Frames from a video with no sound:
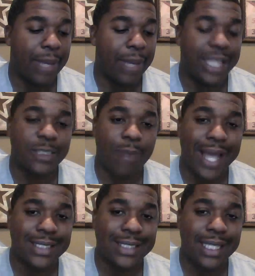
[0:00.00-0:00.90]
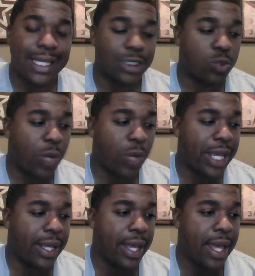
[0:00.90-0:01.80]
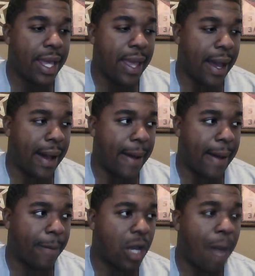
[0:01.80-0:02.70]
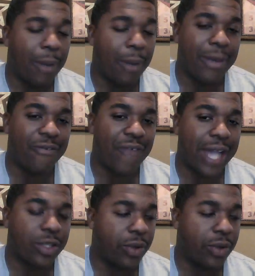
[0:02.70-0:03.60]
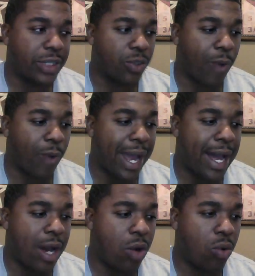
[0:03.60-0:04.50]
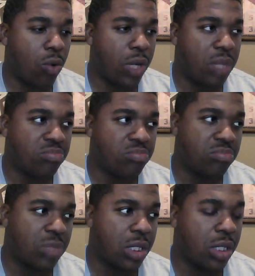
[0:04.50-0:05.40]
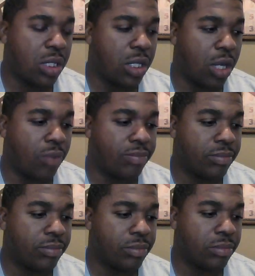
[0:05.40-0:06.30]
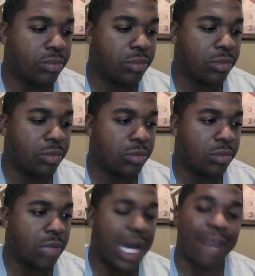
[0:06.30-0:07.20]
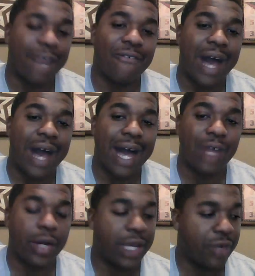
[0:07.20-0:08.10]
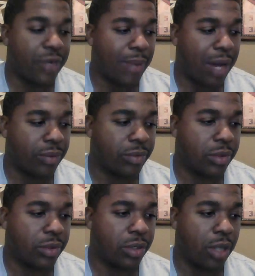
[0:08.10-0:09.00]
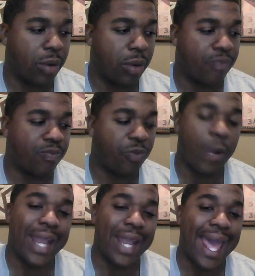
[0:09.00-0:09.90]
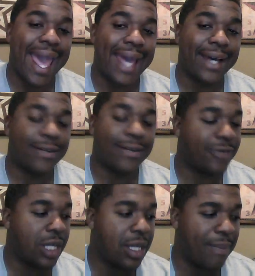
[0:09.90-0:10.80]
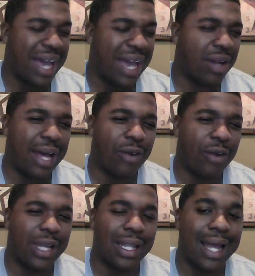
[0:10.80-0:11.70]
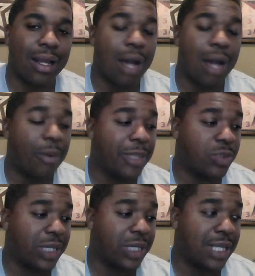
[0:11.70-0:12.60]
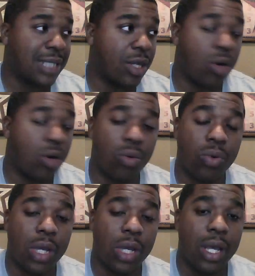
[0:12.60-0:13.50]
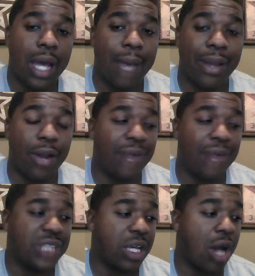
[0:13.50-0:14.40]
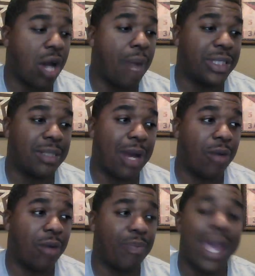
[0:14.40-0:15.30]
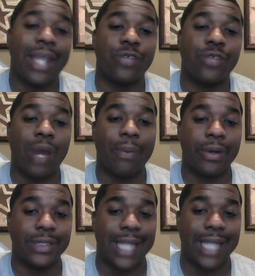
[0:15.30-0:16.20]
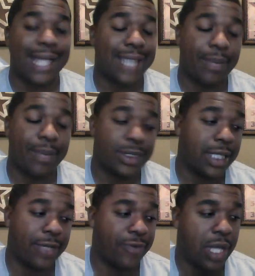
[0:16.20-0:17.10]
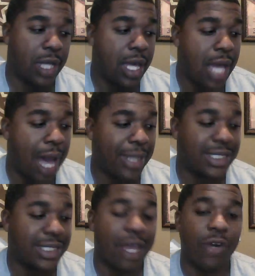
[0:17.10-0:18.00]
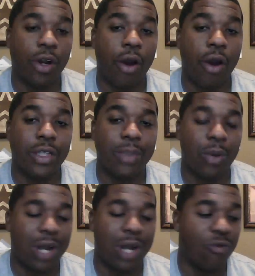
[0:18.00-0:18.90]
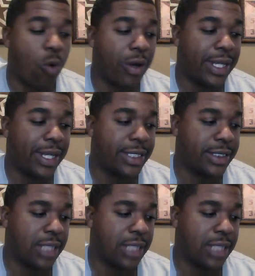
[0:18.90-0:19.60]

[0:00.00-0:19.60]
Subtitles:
It is spicy and sweet. Compliment factor is around, you know, out of five, I'll give it about, 3.5. Man, I don't get a lot of compliments with this. I know, I've seen comments about panty droppers and that type of stuff. That's never occurred to me when I've worn this.